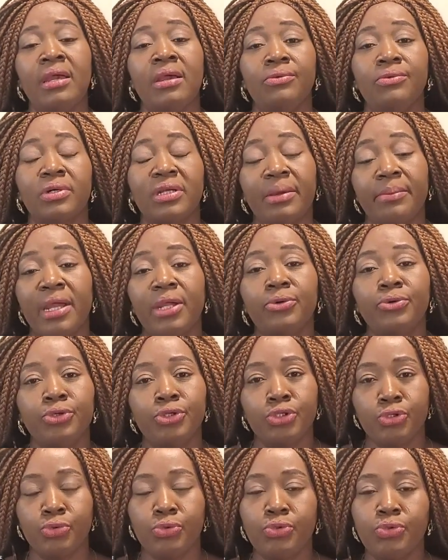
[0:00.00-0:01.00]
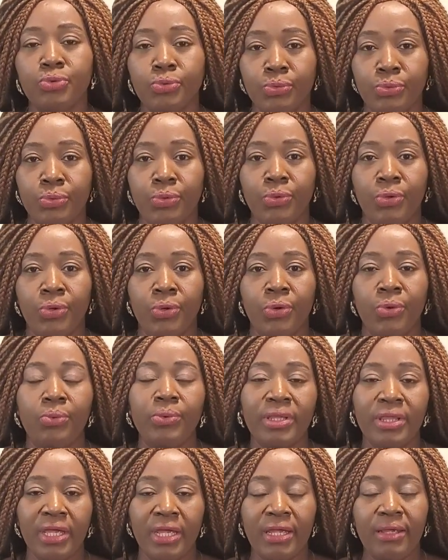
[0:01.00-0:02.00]
What am I going to do
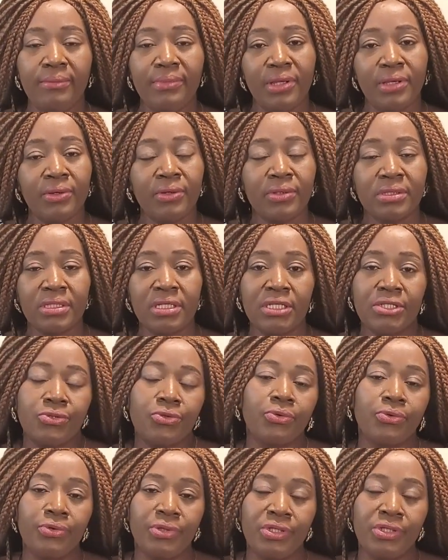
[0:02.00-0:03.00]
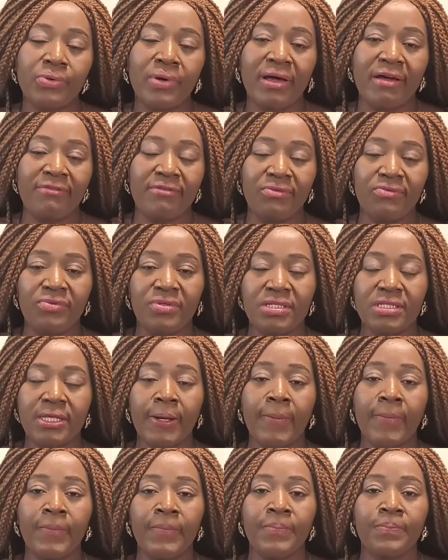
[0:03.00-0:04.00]
with him? Because he's not going to have a visa.